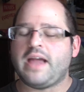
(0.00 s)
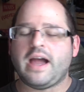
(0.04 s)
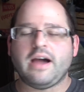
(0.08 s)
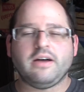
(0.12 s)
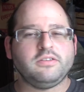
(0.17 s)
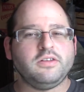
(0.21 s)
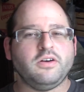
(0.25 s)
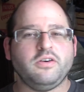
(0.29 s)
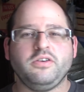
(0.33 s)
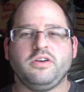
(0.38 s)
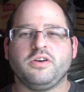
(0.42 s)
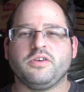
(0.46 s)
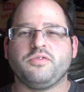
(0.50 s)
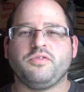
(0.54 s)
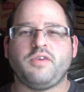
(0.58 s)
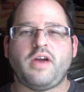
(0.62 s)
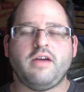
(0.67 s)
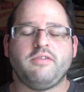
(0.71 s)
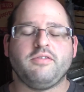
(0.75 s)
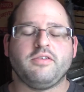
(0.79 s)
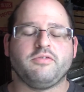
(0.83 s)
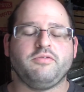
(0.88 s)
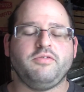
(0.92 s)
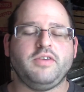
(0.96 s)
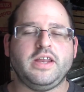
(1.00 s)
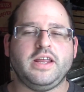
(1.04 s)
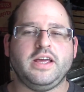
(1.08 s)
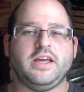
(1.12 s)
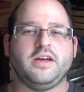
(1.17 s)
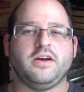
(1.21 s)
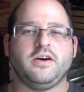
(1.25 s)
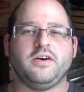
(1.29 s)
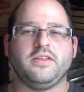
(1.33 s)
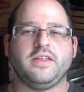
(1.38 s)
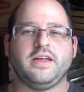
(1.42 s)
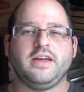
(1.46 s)
download your favorite
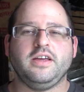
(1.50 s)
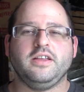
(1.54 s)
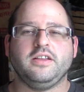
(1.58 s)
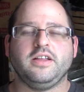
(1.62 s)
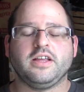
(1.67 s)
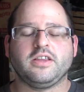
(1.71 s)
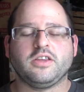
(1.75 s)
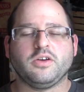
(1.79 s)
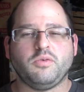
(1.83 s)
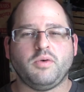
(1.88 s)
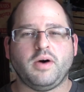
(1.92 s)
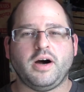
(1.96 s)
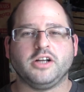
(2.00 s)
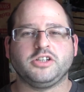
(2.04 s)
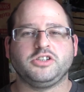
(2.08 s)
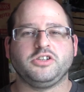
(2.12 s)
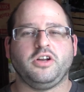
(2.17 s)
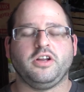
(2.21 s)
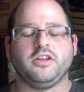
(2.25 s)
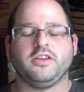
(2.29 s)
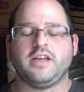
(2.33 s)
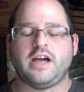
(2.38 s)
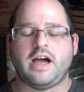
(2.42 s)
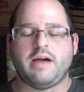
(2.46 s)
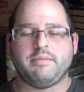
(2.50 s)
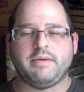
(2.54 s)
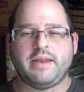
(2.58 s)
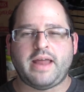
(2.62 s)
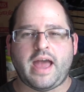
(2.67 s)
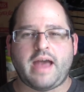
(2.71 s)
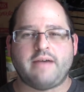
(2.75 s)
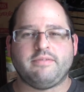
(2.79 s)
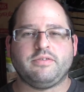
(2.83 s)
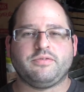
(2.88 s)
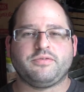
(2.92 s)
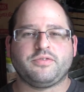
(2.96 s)
video that you like to watch all the time and
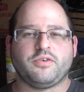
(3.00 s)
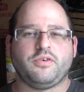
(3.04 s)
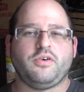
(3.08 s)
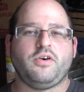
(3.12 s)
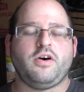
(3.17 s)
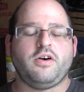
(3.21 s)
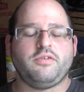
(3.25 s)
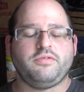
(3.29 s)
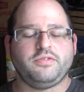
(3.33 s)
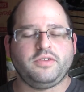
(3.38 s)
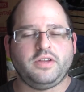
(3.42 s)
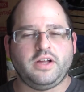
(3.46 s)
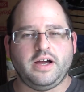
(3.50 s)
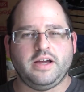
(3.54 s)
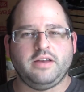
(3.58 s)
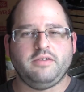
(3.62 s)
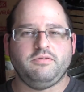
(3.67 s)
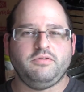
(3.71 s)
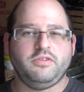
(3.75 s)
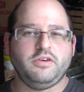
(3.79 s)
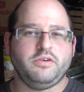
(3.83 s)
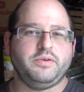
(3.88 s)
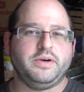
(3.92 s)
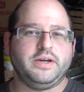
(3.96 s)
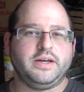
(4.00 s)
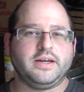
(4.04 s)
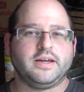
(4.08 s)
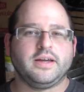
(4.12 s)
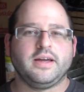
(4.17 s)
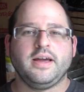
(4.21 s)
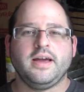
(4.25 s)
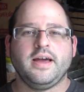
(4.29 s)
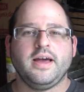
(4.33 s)
have it for offline viewing.